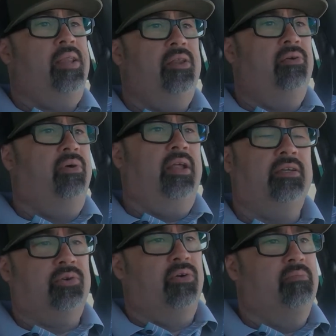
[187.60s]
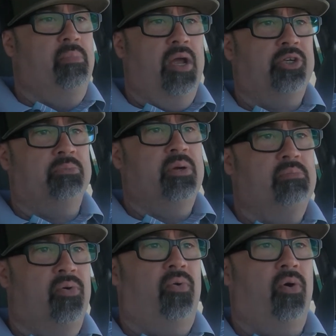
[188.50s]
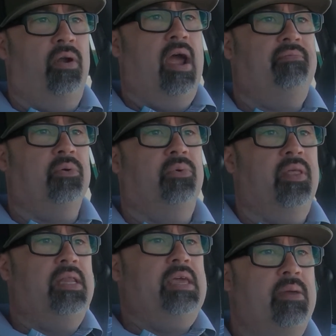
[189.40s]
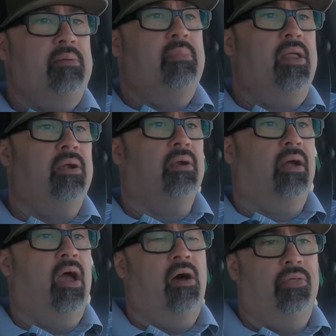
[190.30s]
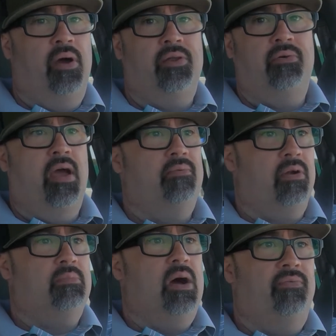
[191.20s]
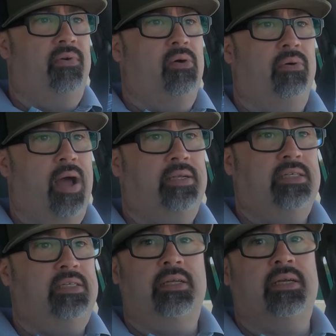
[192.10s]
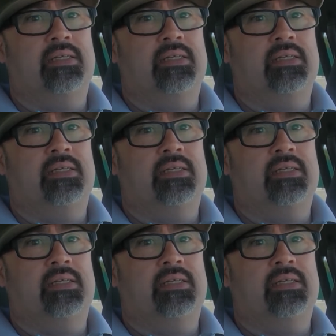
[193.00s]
I didn't do any sort of measurement before and after with a dB meter, although I do have one on my phone. I just didn't